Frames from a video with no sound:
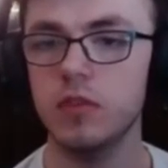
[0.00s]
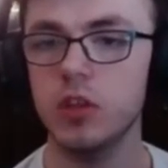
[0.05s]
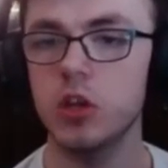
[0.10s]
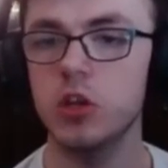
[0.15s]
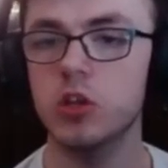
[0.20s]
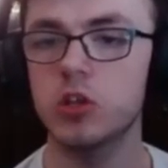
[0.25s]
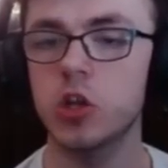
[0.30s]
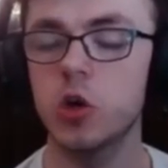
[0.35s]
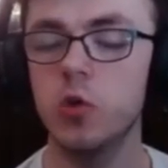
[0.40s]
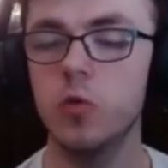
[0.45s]

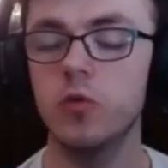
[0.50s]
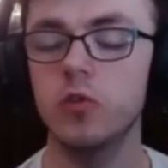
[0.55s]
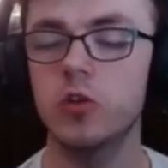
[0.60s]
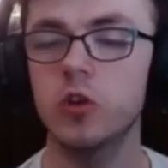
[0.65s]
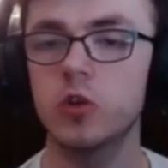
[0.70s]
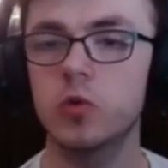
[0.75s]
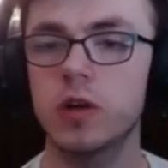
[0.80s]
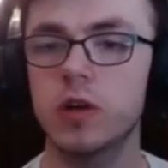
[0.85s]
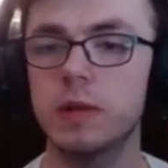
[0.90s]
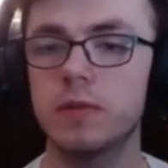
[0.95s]
so just
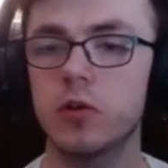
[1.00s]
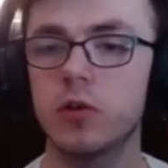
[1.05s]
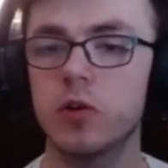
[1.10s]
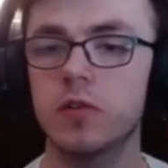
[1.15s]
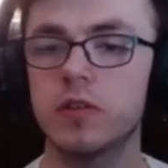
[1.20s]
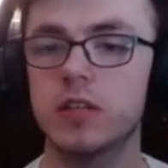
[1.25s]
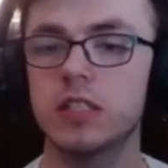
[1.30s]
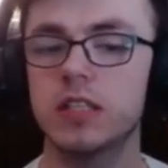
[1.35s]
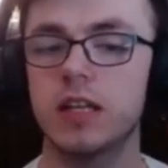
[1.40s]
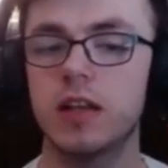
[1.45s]
quickly before I go
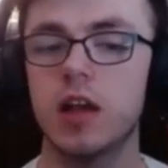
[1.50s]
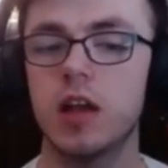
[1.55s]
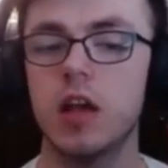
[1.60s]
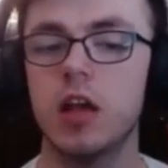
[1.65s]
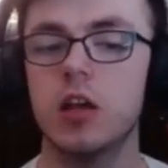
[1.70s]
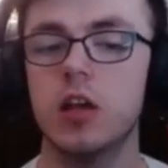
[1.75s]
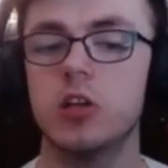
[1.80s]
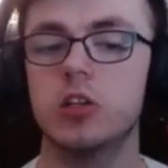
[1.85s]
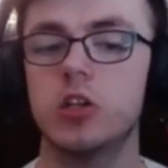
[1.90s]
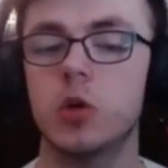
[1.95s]
to that,
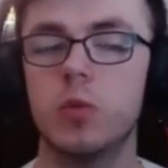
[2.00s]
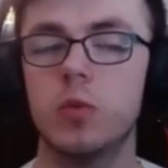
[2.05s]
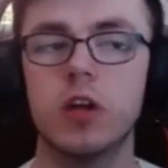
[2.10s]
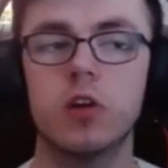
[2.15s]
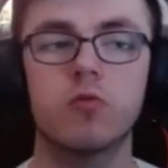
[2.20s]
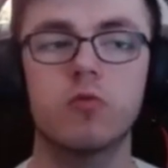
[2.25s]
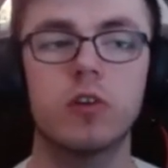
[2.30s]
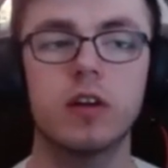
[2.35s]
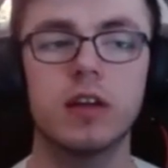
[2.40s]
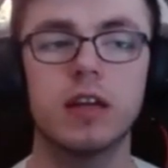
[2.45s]
so we are
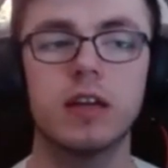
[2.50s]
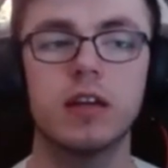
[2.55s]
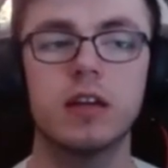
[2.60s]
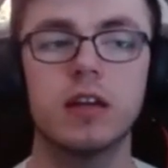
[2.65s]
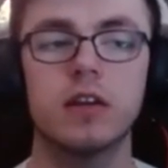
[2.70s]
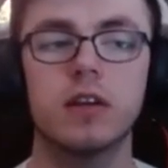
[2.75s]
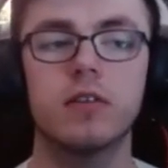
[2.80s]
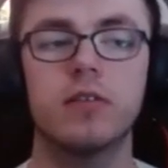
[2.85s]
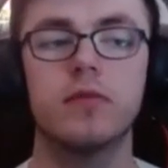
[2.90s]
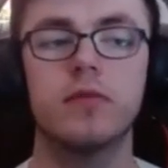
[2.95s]
running
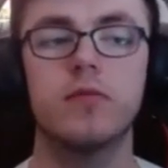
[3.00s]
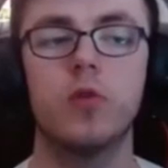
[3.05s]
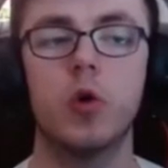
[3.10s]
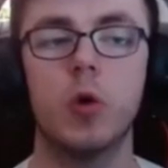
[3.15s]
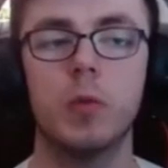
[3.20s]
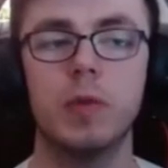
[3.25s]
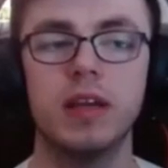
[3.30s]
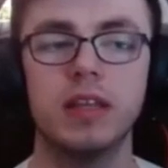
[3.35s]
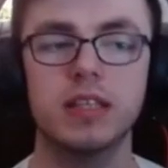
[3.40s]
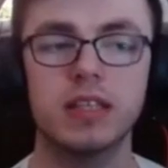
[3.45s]
4
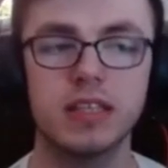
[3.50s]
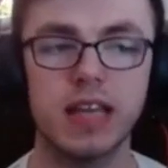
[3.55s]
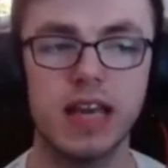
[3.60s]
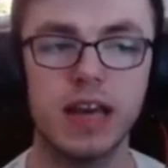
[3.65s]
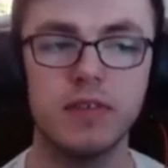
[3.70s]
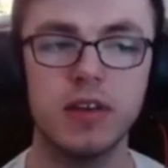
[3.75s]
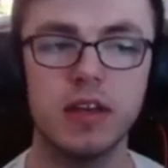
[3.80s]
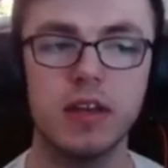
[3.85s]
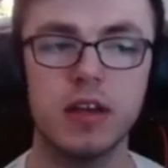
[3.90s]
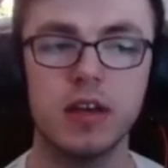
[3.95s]
pieces
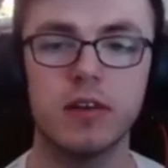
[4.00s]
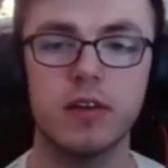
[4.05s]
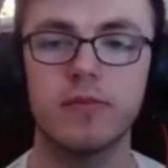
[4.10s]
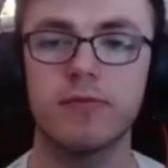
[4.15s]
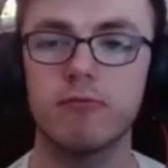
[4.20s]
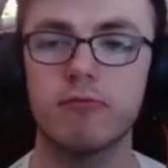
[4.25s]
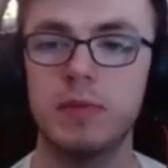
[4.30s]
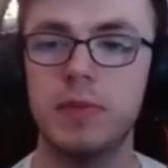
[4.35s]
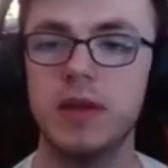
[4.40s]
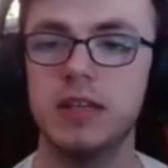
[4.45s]
heavy,
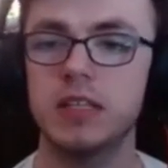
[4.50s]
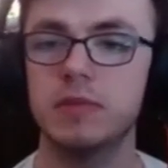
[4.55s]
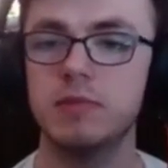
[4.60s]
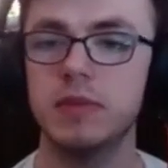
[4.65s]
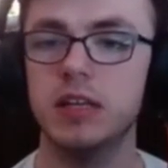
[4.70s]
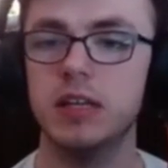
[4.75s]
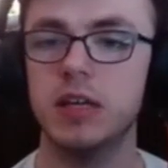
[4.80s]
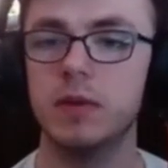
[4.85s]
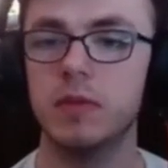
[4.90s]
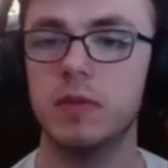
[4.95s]
3 pieces
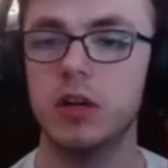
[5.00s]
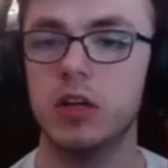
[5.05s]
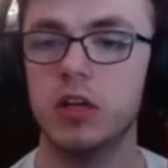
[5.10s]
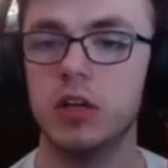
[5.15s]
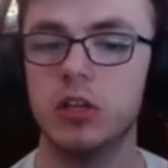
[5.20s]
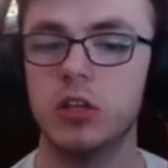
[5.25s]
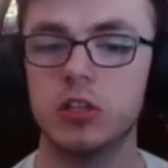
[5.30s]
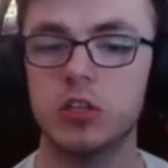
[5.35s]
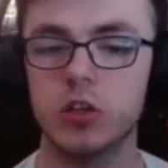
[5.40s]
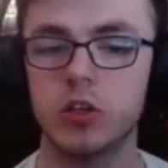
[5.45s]
medium.
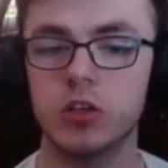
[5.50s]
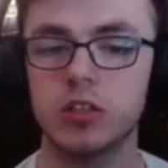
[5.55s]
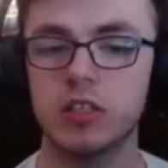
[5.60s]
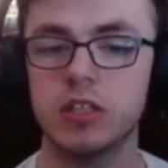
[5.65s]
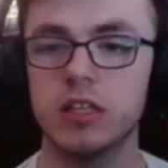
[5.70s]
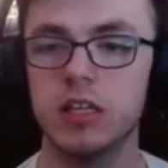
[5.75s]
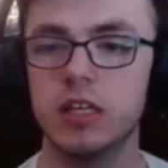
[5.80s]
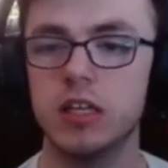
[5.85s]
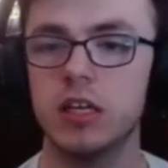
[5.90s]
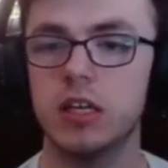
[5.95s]
So you'll
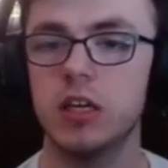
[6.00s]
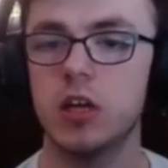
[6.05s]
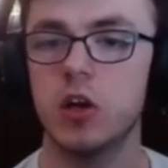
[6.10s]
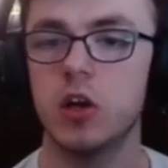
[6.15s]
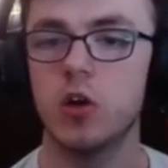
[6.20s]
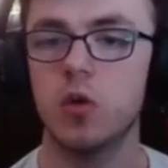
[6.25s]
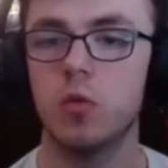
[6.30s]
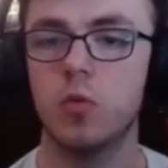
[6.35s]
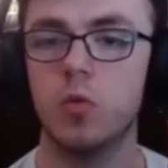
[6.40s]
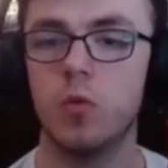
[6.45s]
see
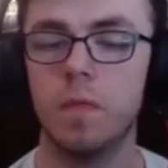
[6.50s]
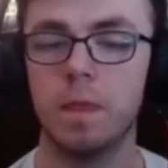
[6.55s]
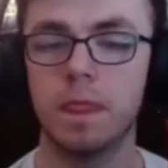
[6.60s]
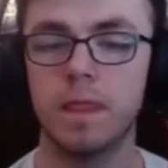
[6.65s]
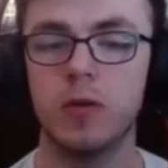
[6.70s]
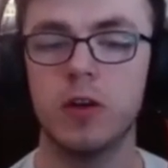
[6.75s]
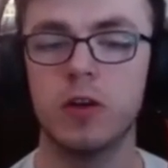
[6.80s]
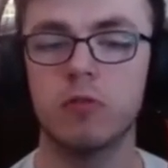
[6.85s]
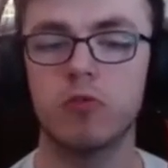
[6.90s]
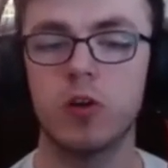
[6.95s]
you
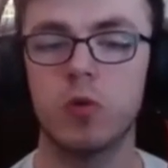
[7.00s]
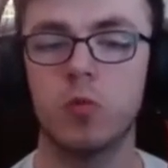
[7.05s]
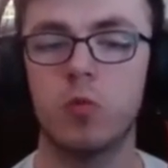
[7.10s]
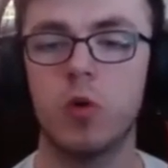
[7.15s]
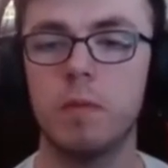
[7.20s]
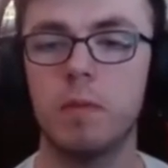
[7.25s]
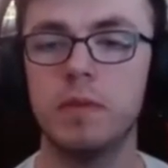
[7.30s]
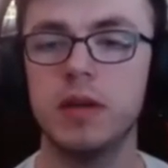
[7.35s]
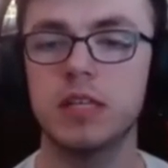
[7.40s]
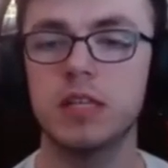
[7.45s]
can run
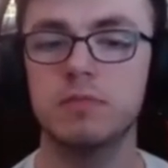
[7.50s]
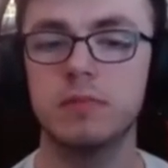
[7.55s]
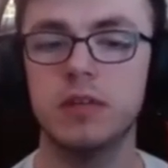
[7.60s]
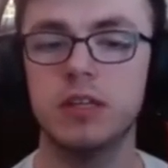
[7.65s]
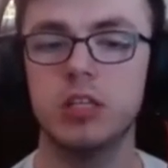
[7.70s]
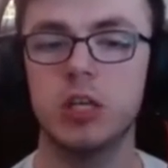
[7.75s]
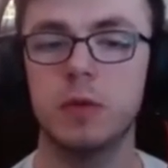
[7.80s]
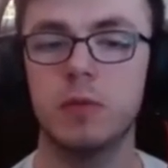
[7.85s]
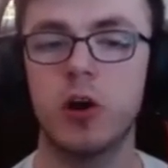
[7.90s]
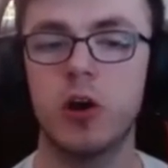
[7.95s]
1 piece
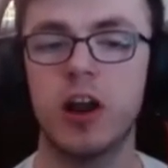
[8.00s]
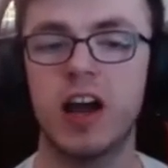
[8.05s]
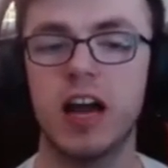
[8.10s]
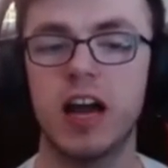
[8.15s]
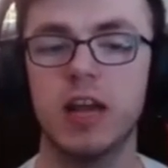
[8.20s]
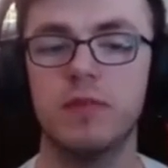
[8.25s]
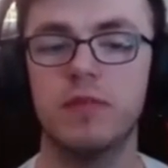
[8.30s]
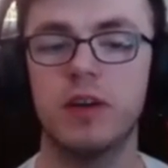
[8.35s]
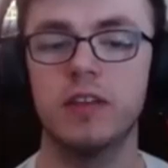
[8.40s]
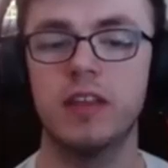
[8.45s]
medium on
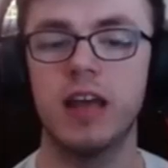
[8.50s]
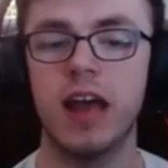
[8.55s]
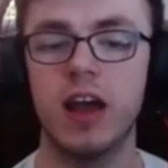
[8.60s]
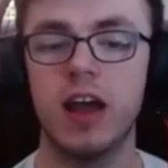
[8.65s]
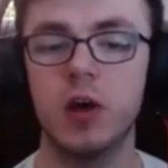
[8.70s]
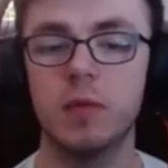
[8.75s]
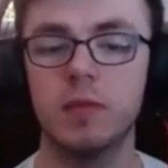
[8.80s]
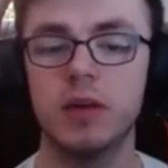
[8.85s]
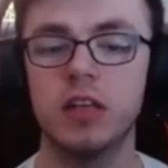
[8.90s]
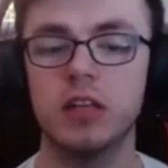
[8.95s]
either the
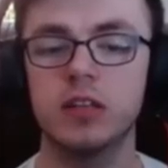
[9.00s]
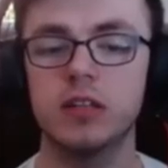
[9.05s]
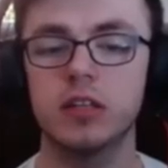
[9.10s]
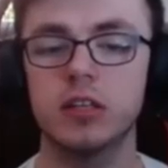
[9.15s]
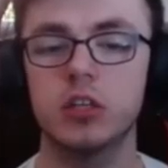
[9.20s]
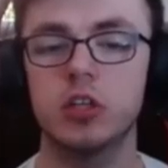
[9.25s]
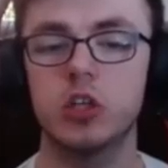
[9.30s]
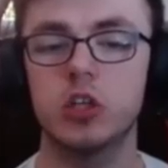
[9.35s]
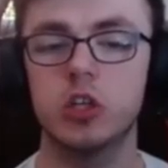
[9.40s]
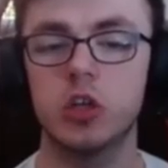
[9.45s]
helmet,
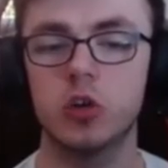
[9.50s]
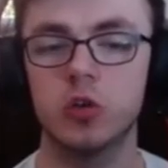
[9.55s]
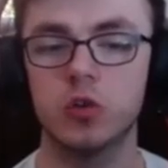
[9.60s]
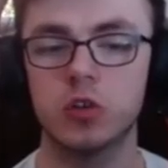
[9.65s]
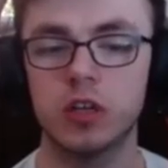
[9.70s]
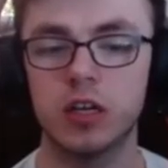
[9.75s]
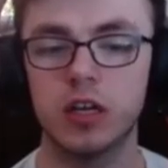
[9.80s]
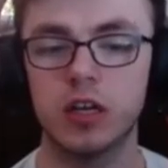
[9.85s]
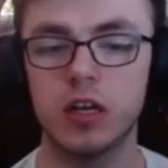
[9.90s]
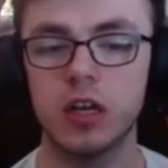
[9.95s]

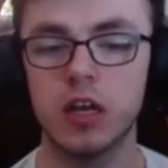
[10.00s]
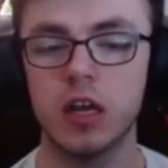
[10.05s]
shoulder,